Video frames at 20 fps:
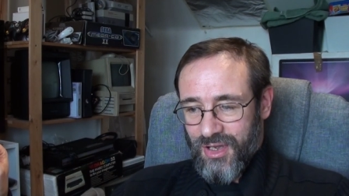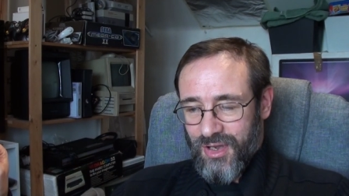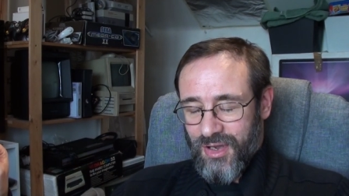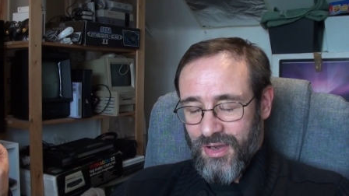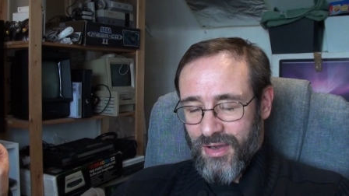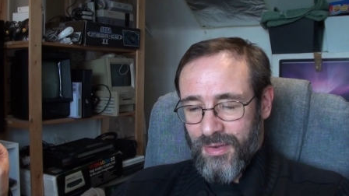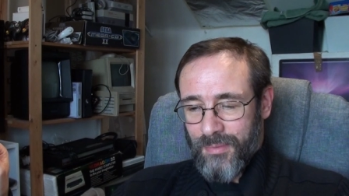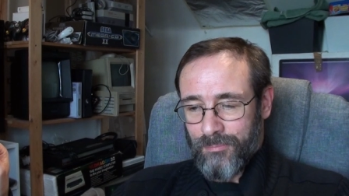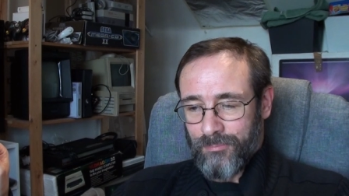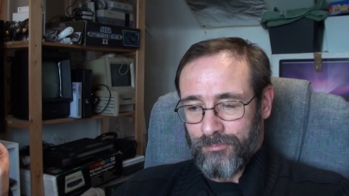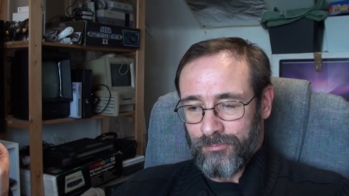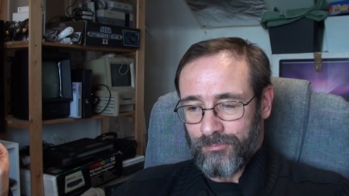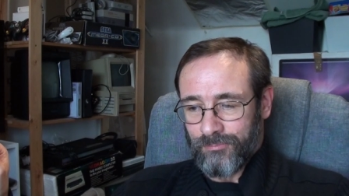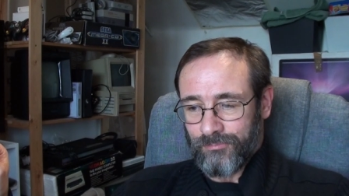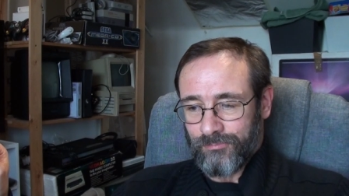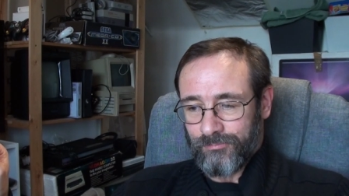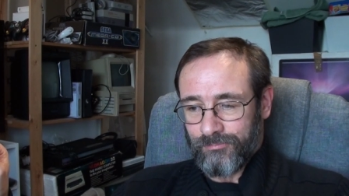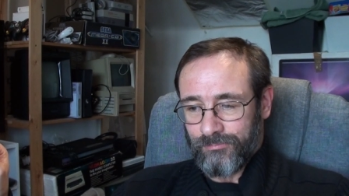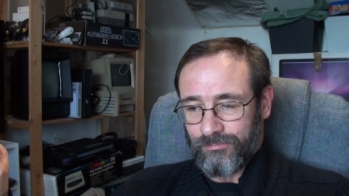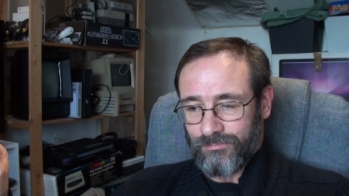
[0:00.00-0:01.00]

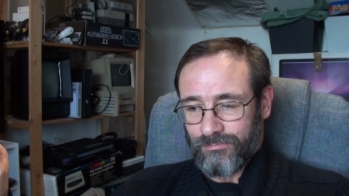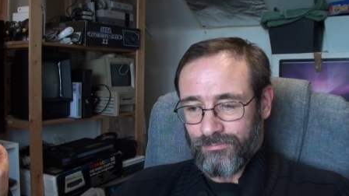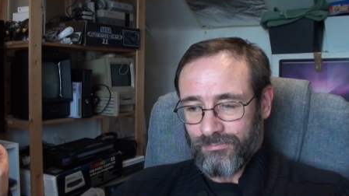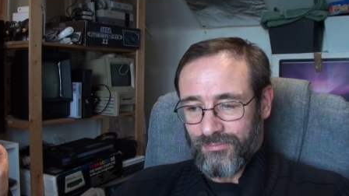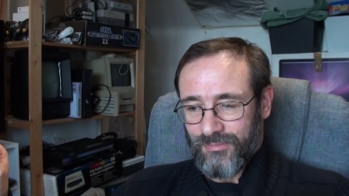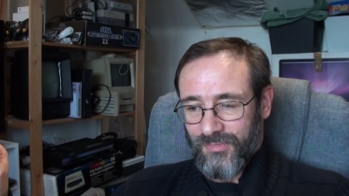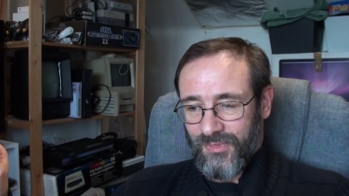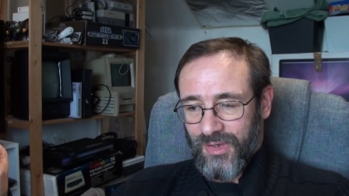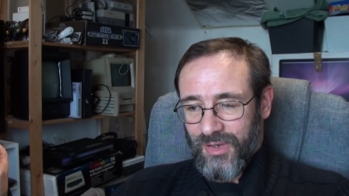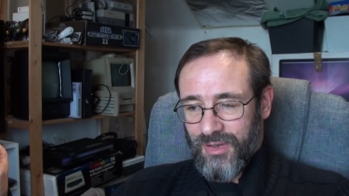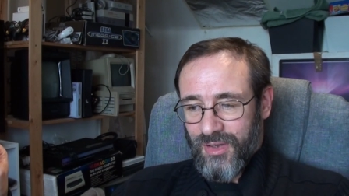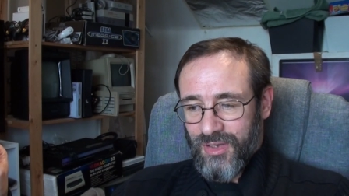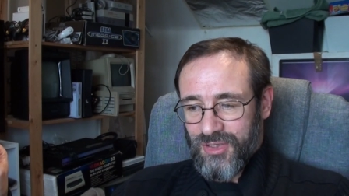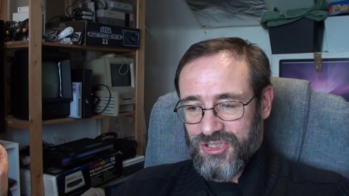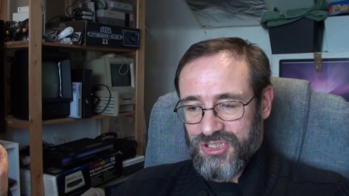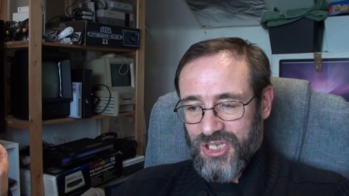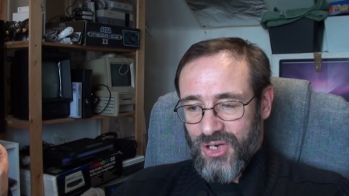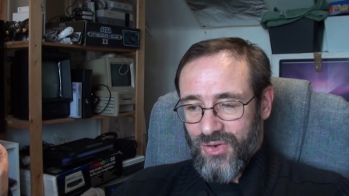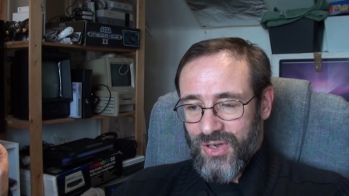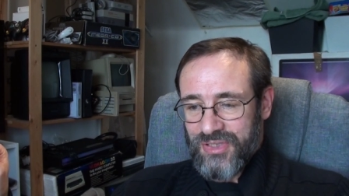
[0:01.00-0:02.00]

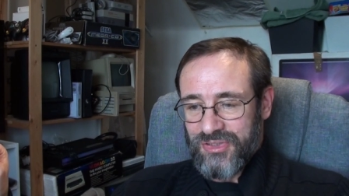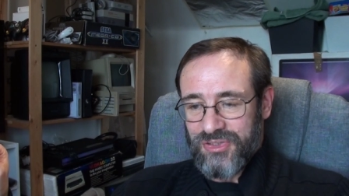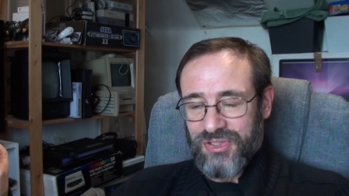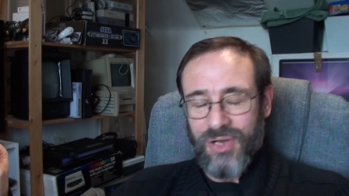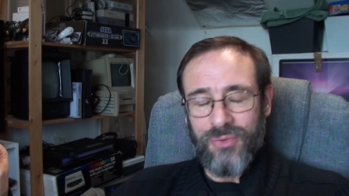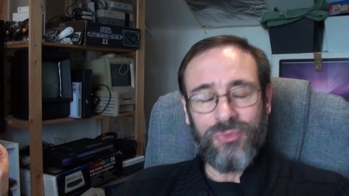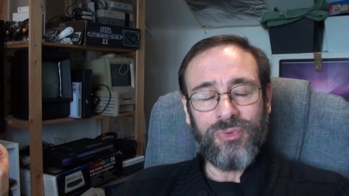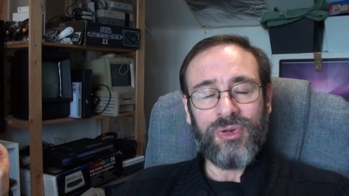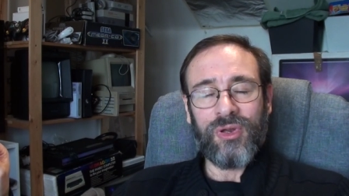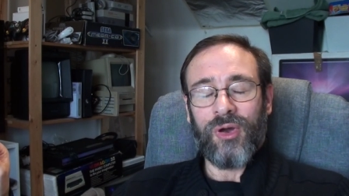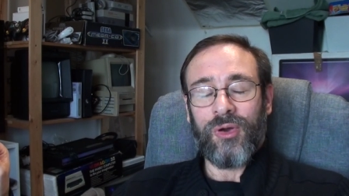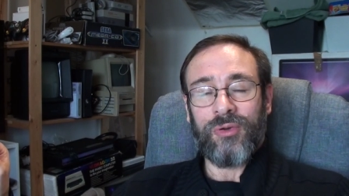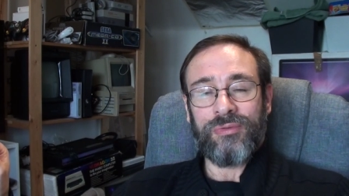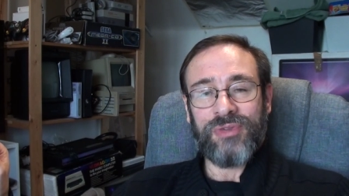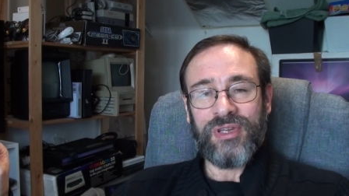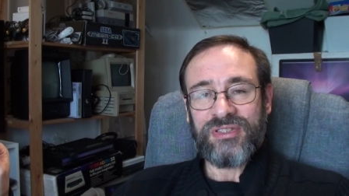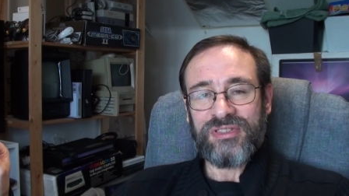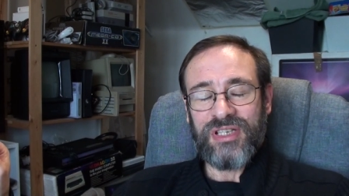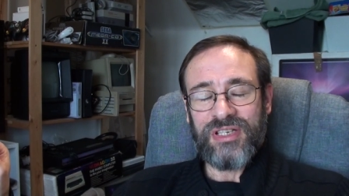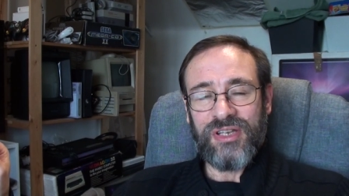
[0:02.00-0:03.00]
So I don't know
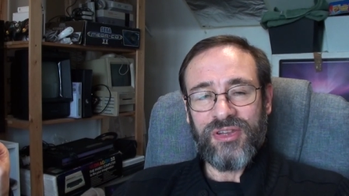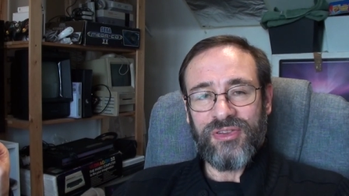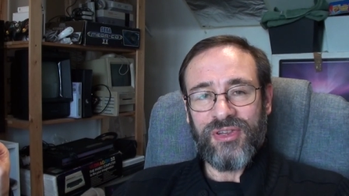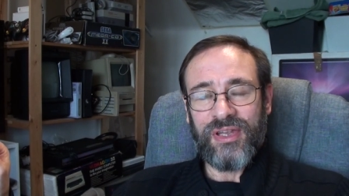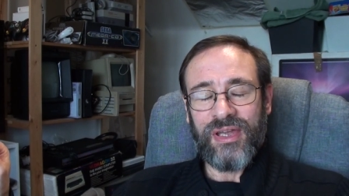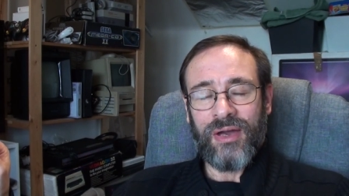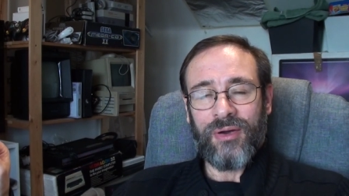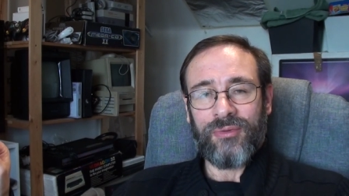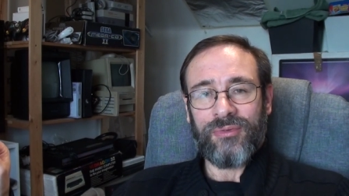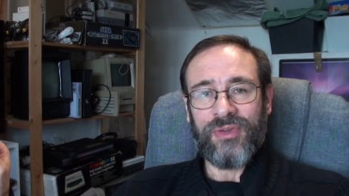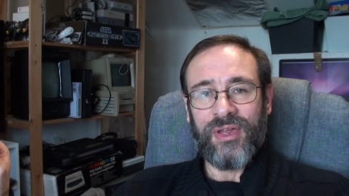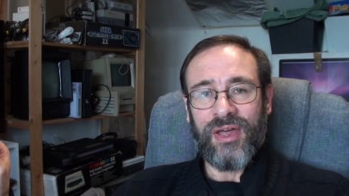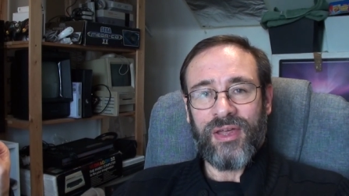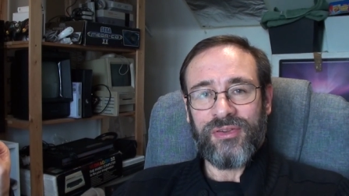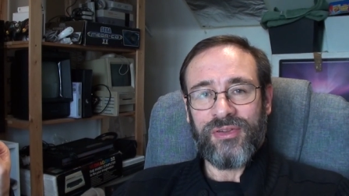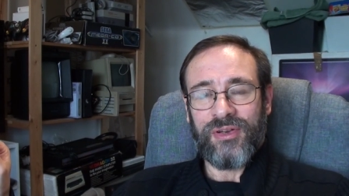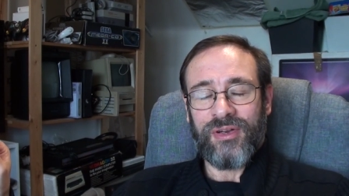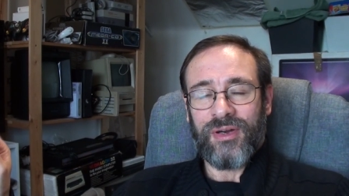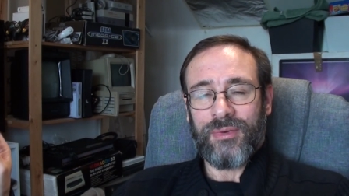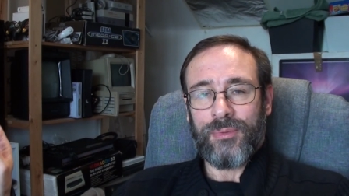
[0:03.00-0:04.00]
if there's anything out there
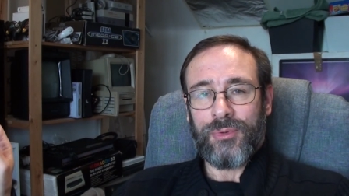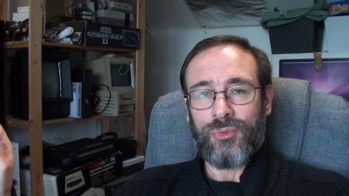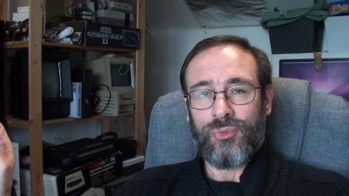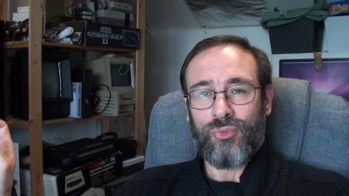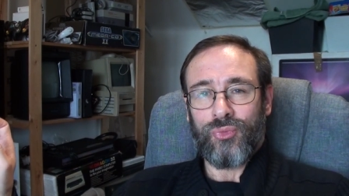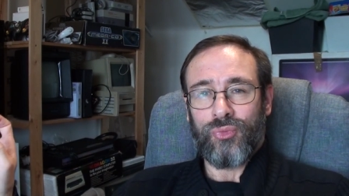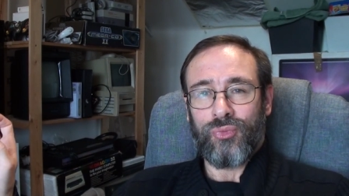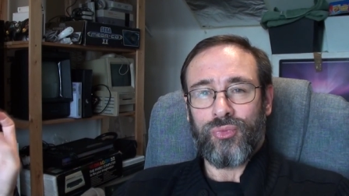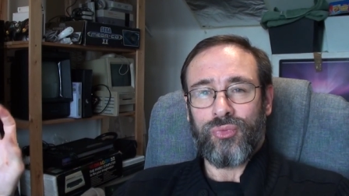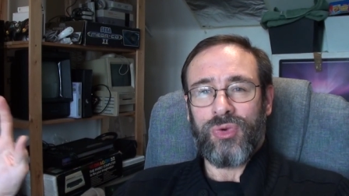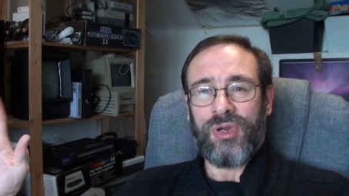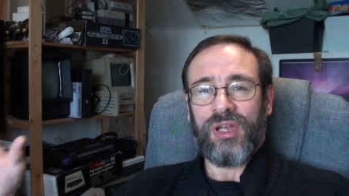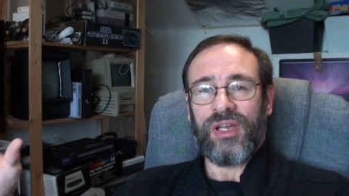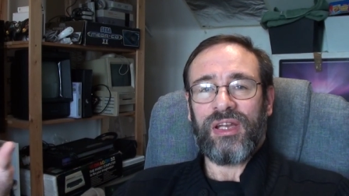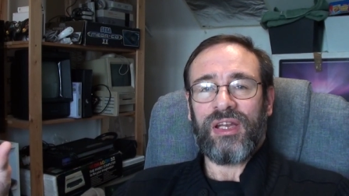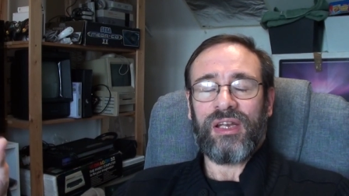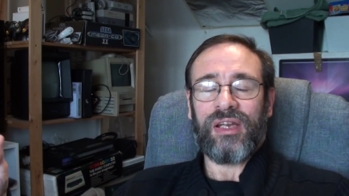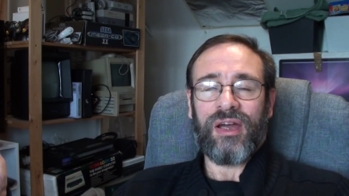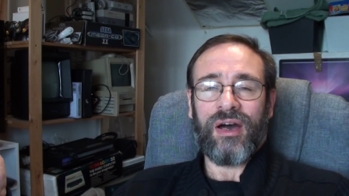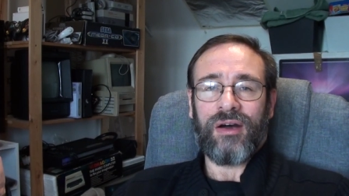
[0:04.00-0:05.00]
that I would
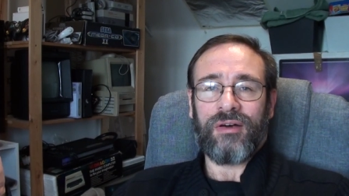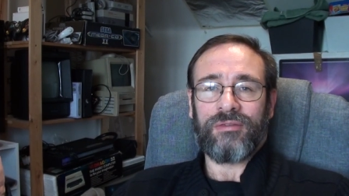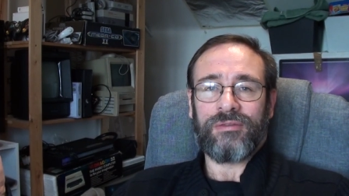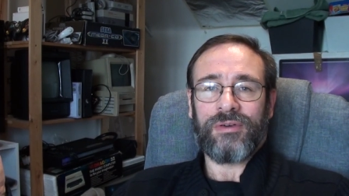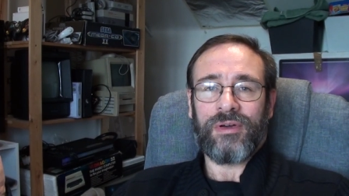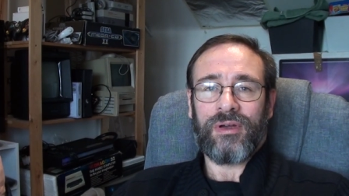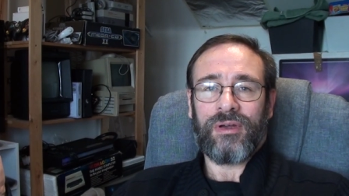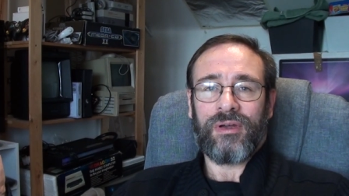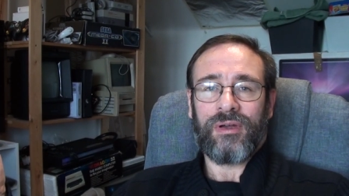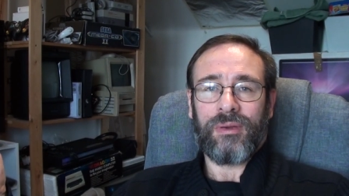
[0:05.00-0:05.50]
really love,